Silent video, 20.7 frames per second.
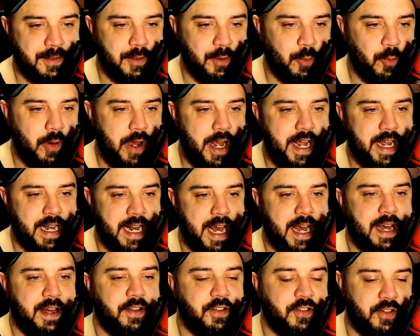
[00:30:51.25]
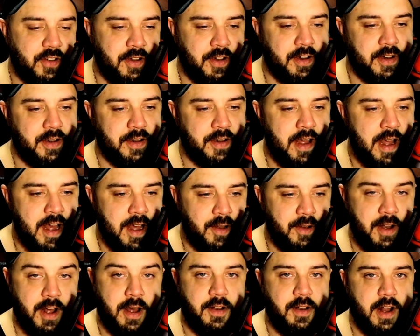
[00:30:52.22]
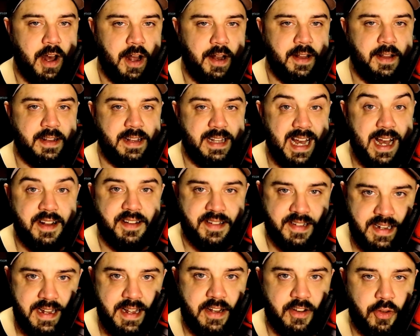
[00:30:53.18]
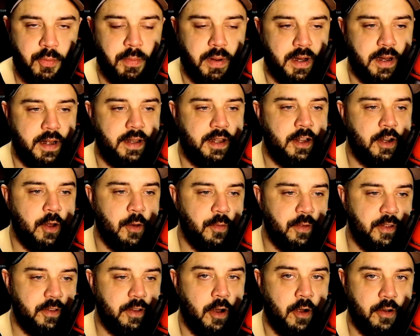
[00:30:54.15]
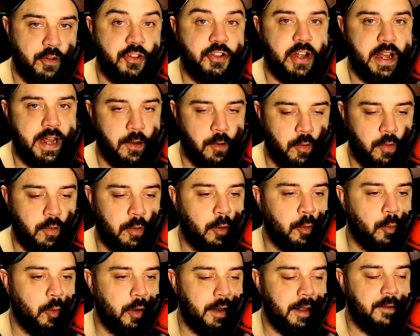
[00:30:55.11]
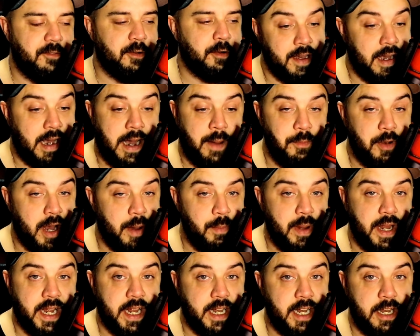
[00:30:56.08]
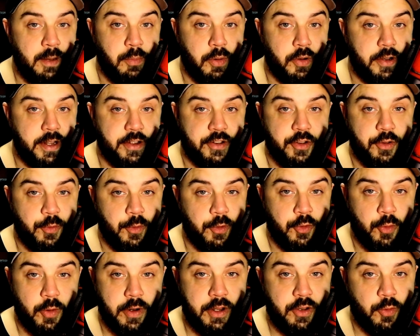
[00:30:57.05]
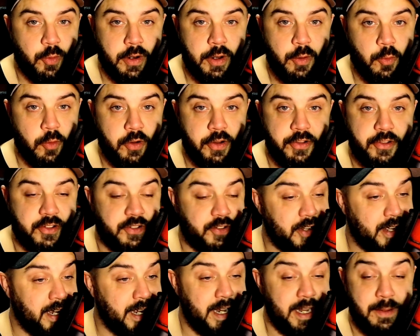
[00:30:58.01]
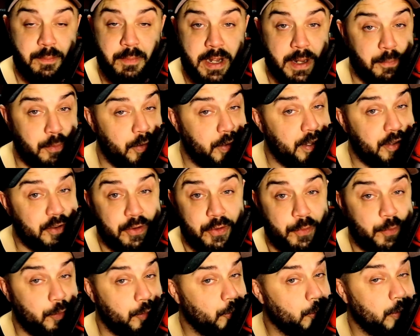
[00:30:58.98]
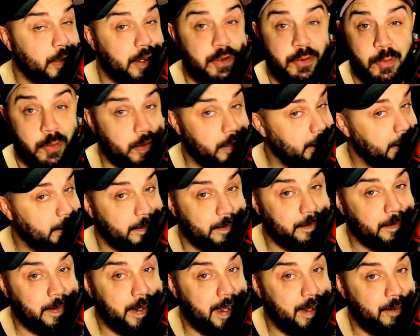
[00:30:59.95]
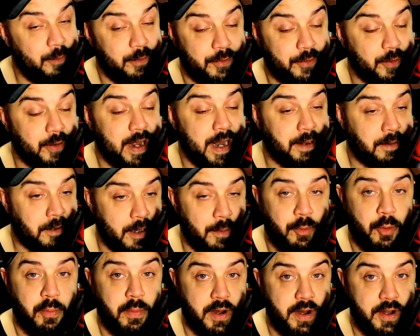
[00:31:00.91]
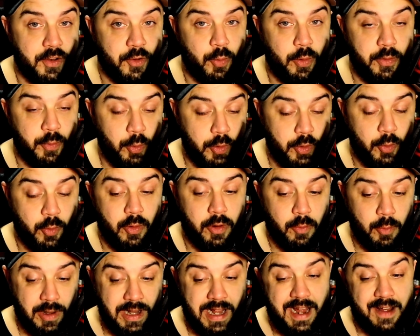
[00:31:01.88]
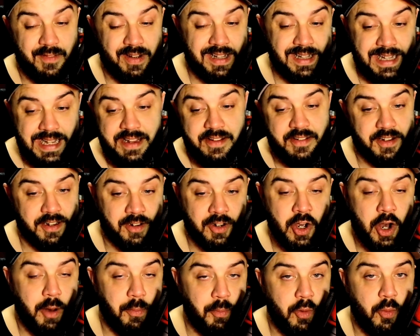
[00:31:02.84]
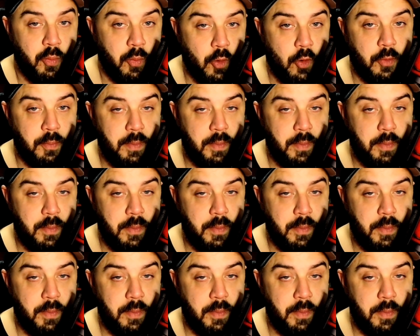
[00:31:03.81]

the way it has. Uh, not not in that sense, but you know the, our channel or whatever. I'm not making any predictions for 2021, just like I didn't make predictions for 2020. Okay. We've still got a couple months. We, we will we'll have at least a couple more